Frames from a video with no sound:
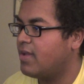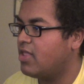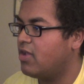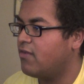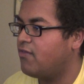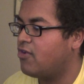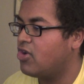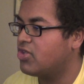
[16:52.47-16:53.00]
I
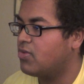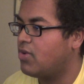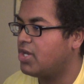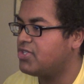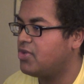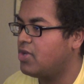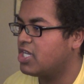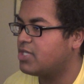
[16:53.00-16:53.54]
look forward to
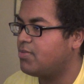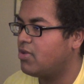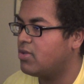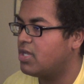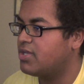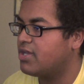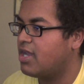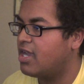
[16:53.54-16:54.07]
watching you explode
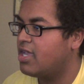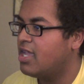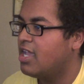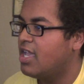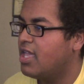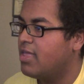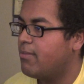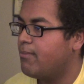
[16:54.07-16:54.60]
and die.
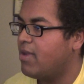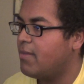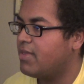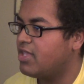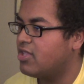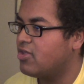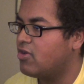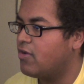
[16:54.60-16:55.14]
Maybe
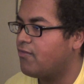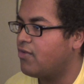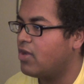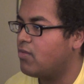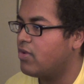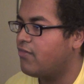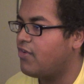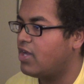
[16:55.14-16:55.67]
the little
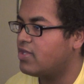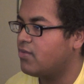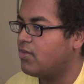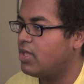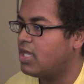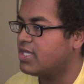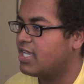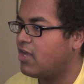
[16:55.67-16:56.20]
friend will finally
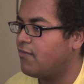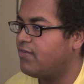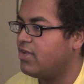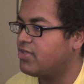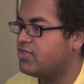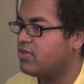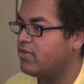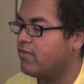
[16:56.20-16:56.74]
realize how
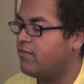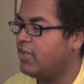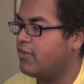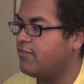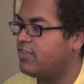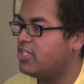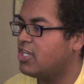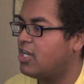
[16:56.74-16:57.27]

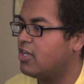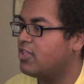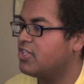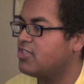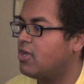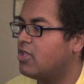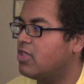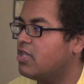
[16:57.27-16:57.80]
futile
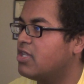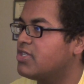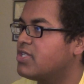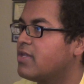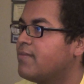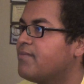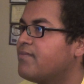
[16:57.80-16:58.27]
this all is.